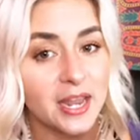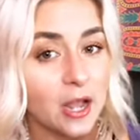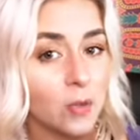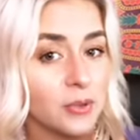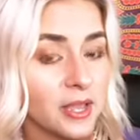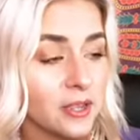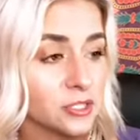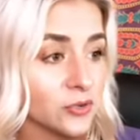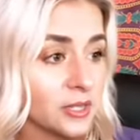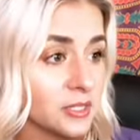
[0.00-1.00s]
and I'll apply
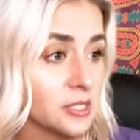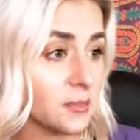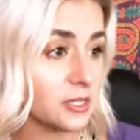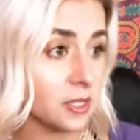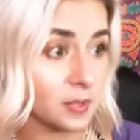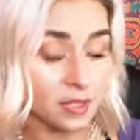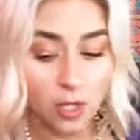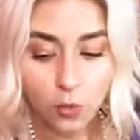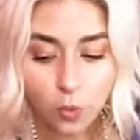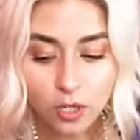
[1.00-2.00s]
it directly to my tummy.
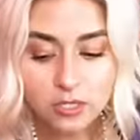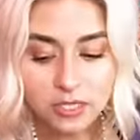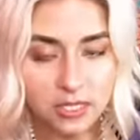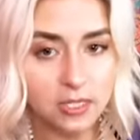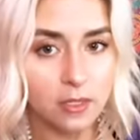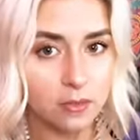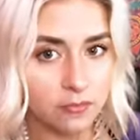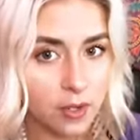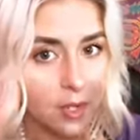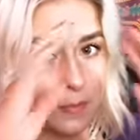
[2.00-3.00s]
Works in
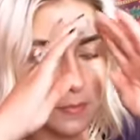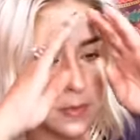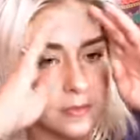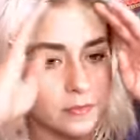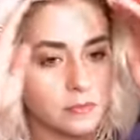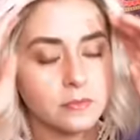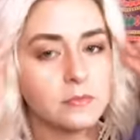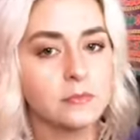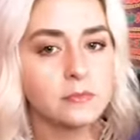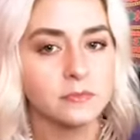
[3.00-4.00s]
um,
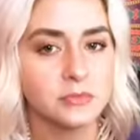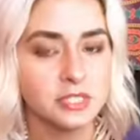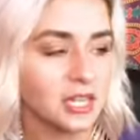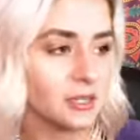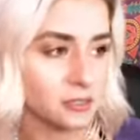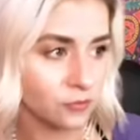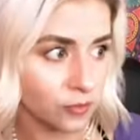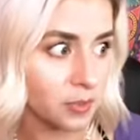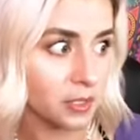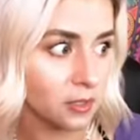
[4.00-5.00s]
seconds
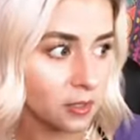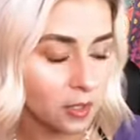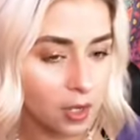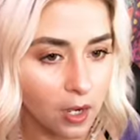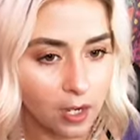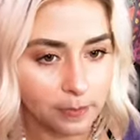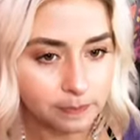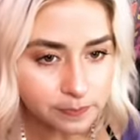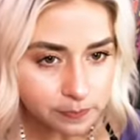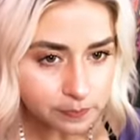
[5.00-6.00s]
for me.
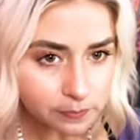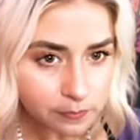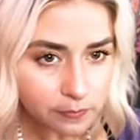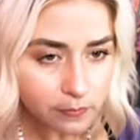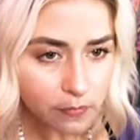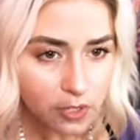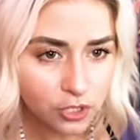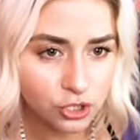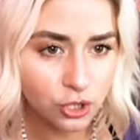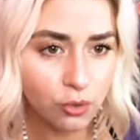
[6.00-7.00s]
Um,
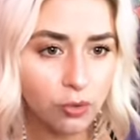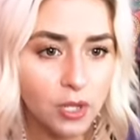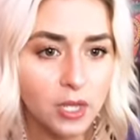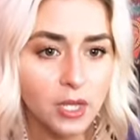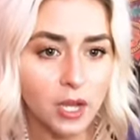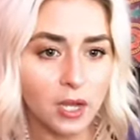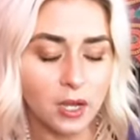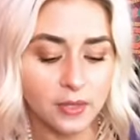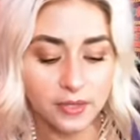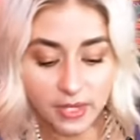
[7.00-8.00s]
so
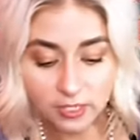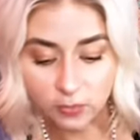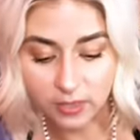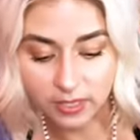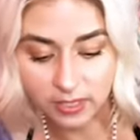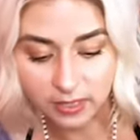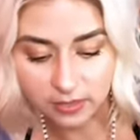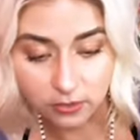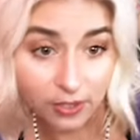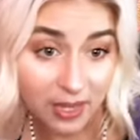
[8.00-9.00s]
uh, the next one
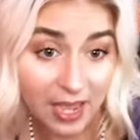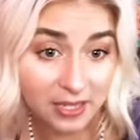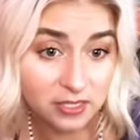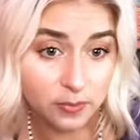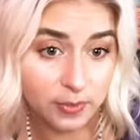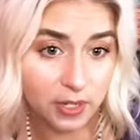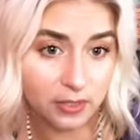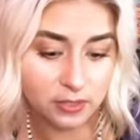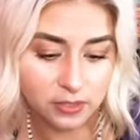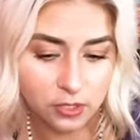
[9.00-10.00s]
is, or last but
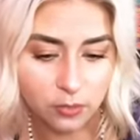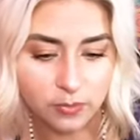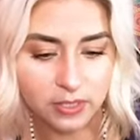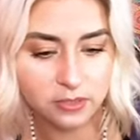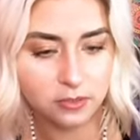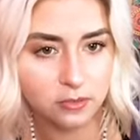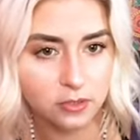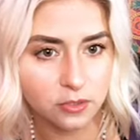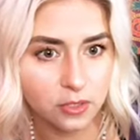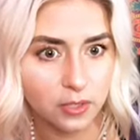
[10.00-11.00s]
not least, nope, not,
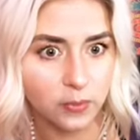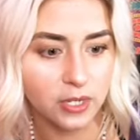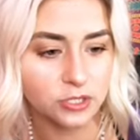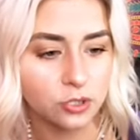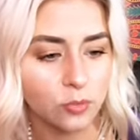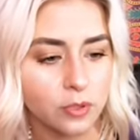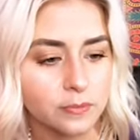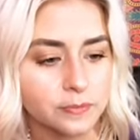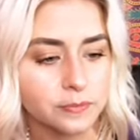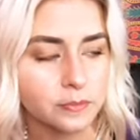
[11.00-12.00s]
there, I, we got two more.
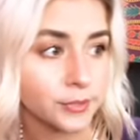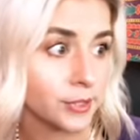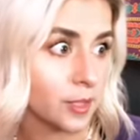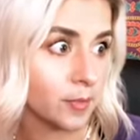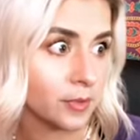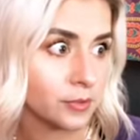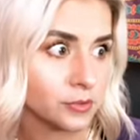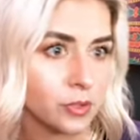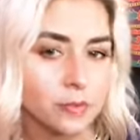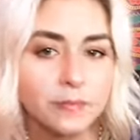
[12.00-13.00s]
Look at my
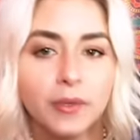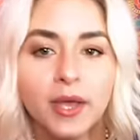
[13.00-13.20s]
notes wrong.